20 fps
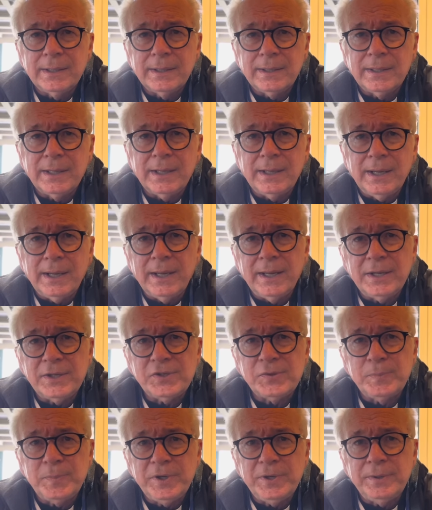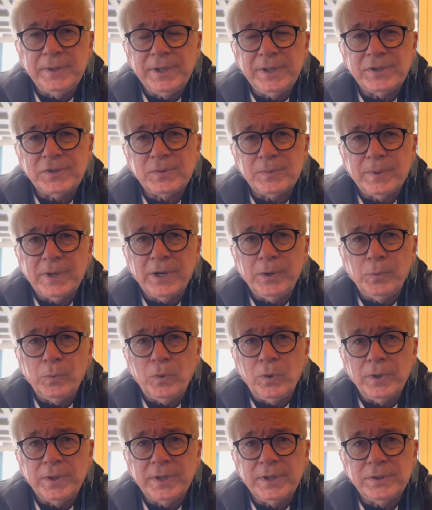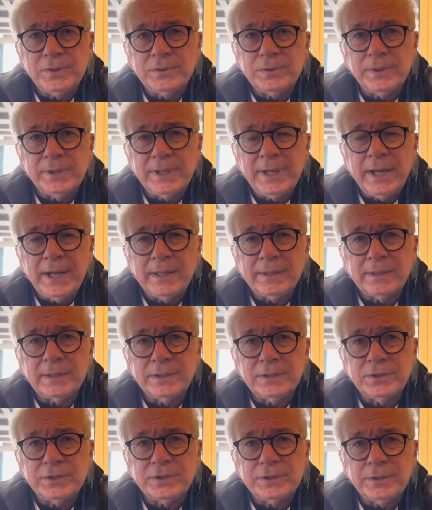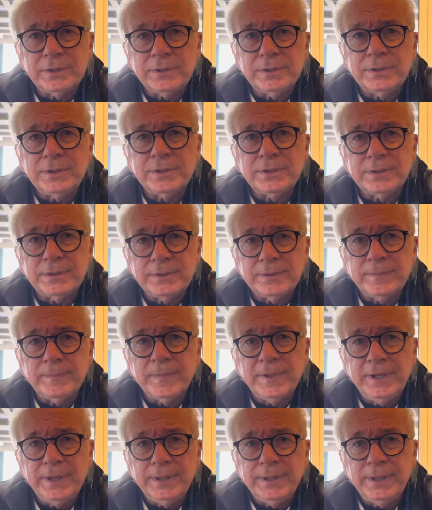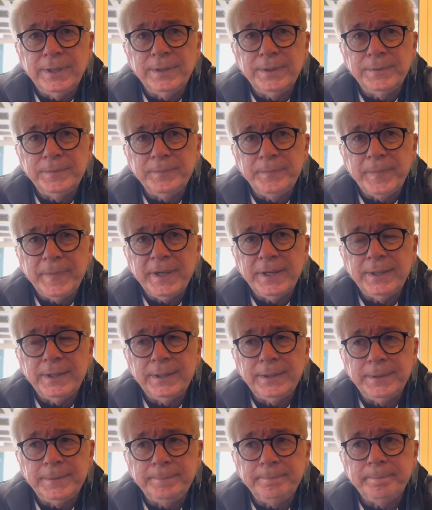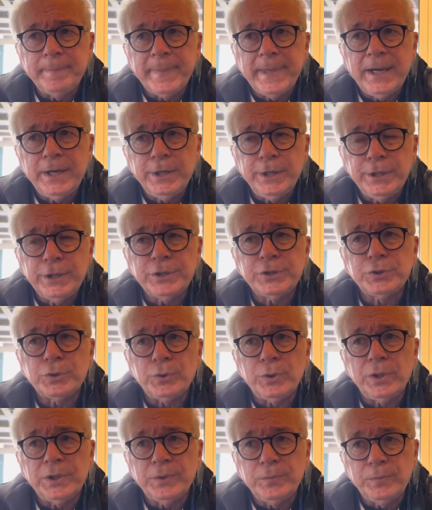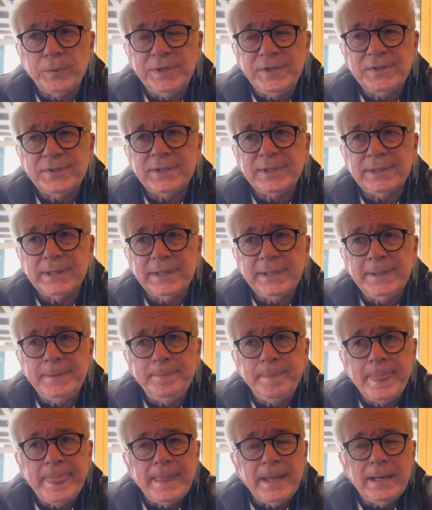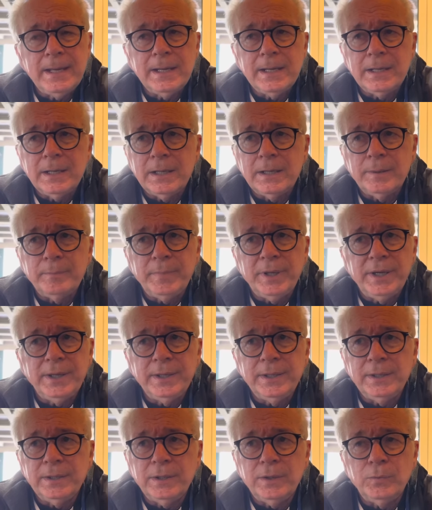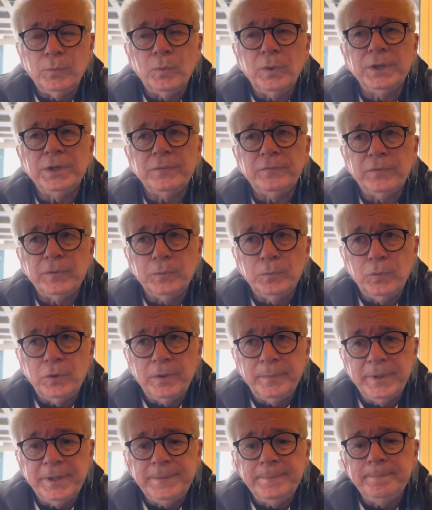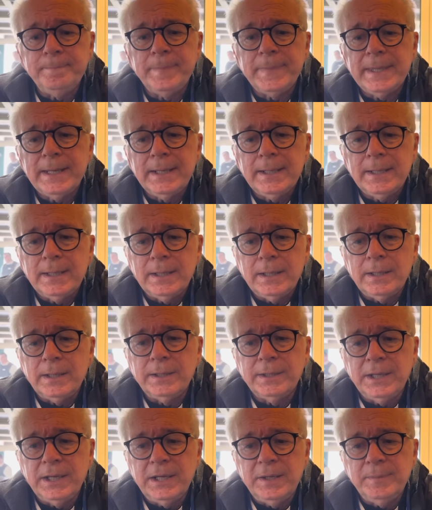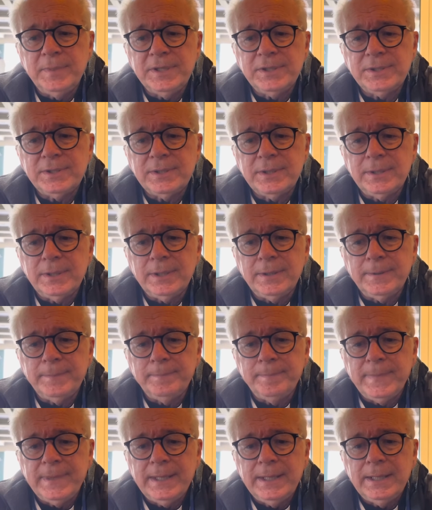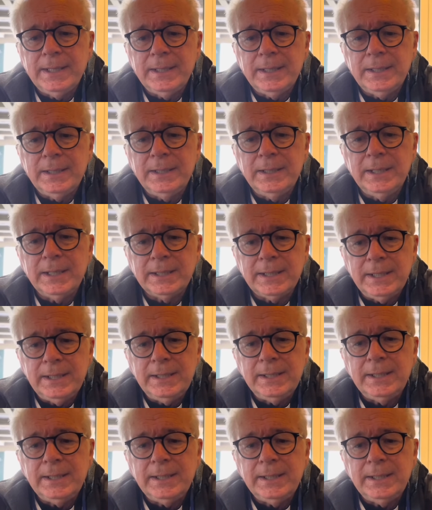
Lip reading: that I experience when I walk into a Catholic church, you know? I heard a talk recently by a wonderful woman. Her name is Nikki